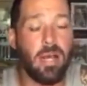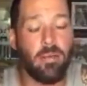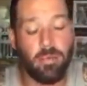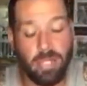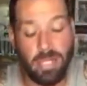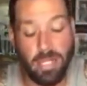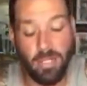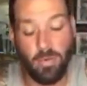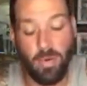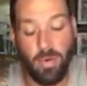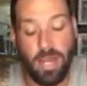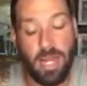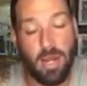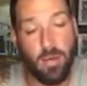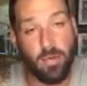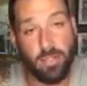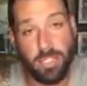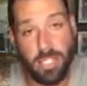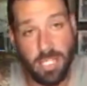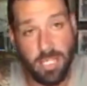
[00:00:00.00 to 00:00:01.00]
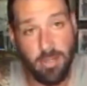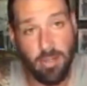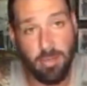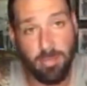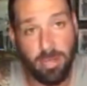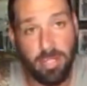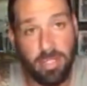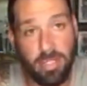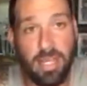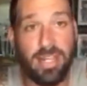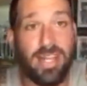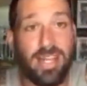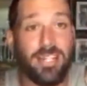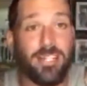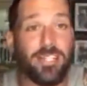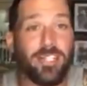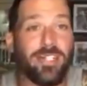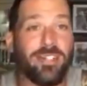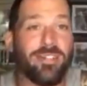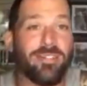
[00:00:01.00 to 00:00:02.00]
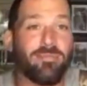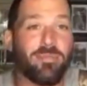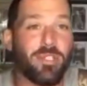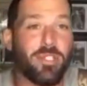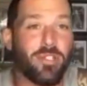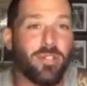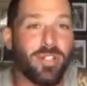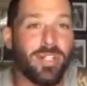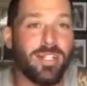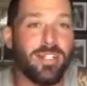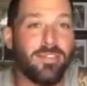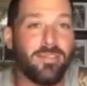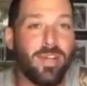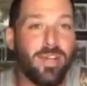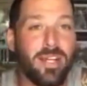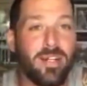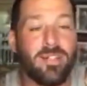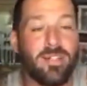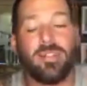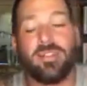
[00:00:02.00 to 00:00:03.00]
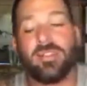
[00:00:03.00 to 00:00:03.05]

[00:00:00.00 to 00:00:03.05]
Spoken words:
But either way, I will take you up on that next year, Mr. Kinsvader.